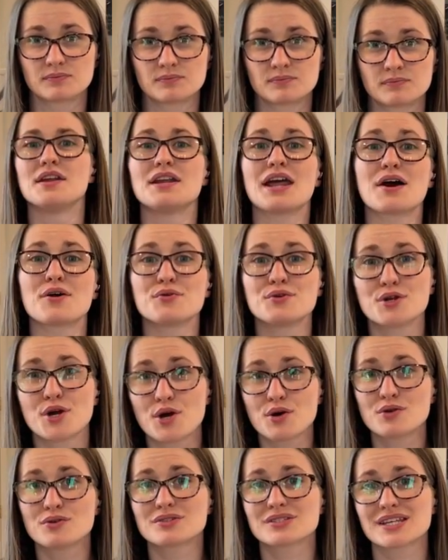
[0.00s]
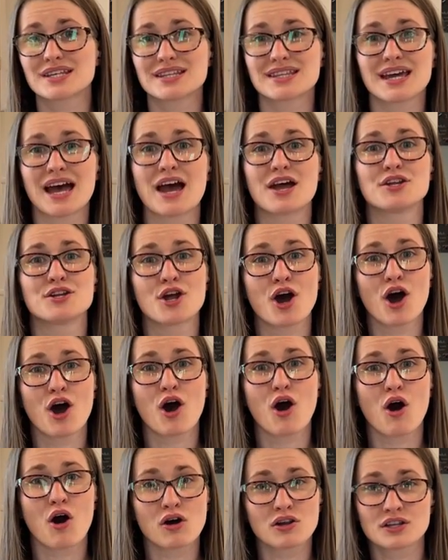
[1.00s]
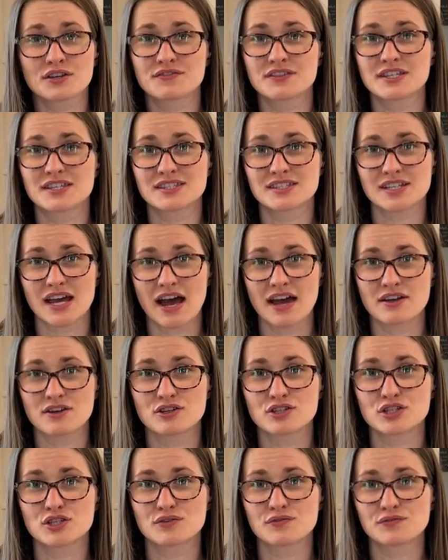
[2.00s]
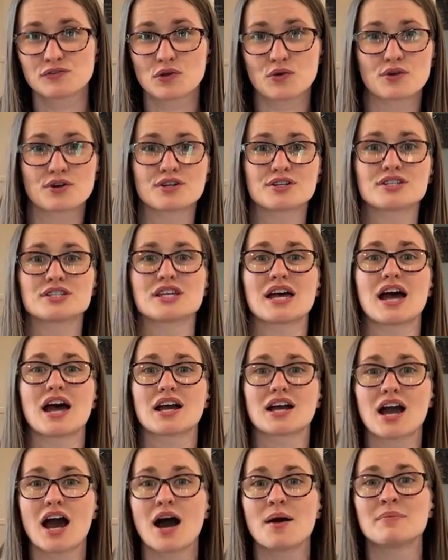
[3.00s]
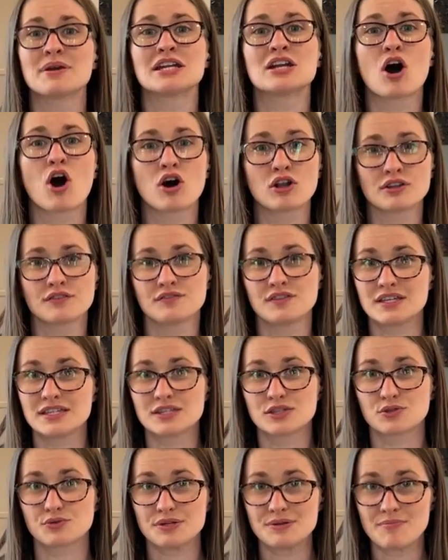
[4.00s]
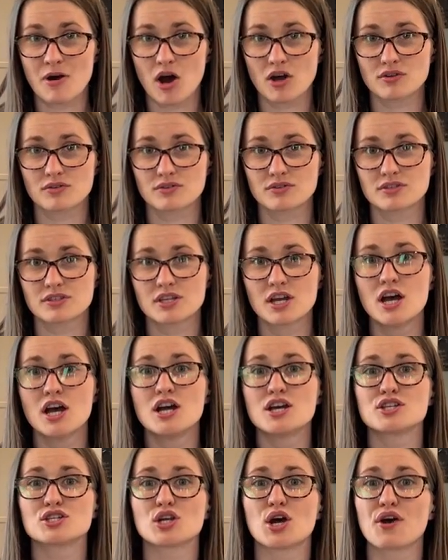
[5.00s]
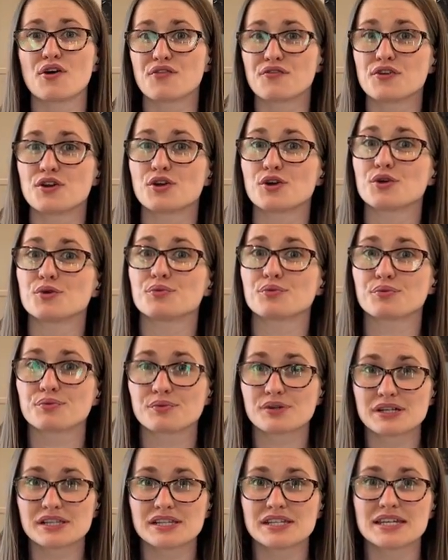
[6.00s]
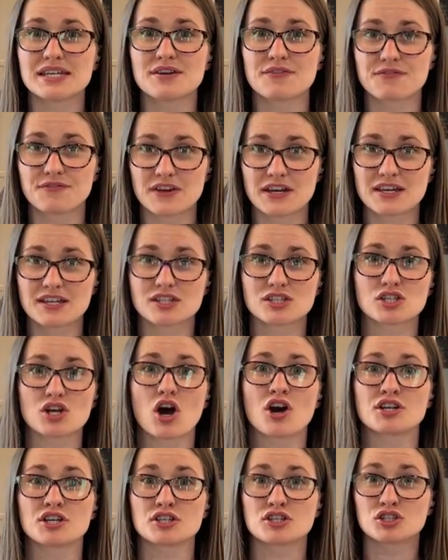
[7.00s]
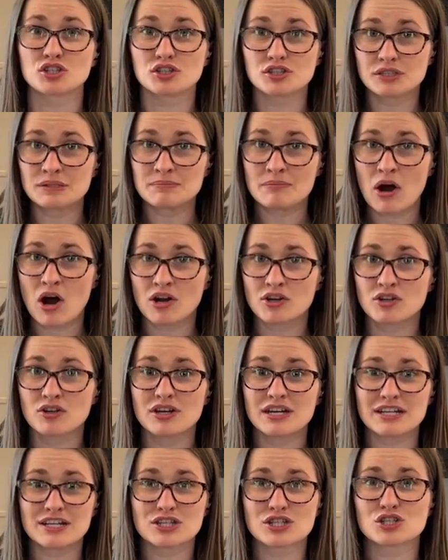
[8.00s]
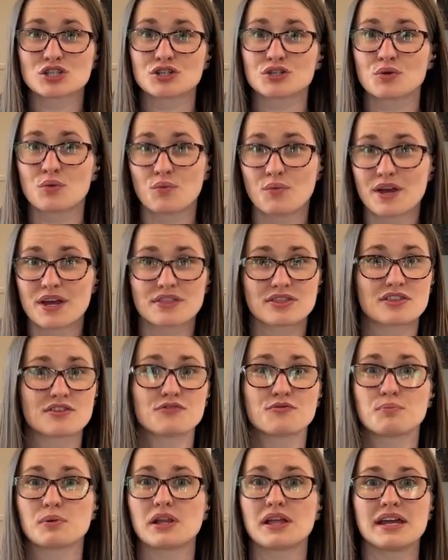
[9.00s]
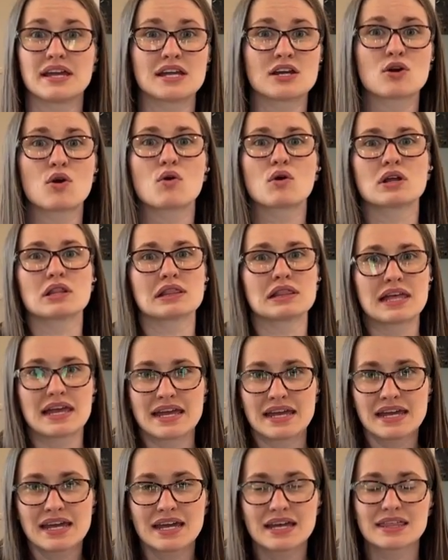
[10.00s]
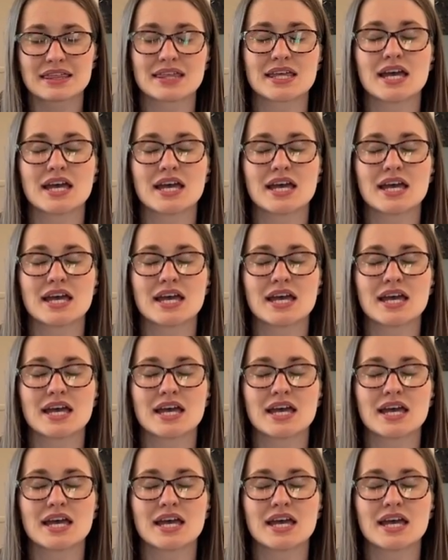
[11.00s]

Now note that not all of the styles of floors come in all of these 3 models. So if you're really fixed on a certain model and a certain width of plank or length,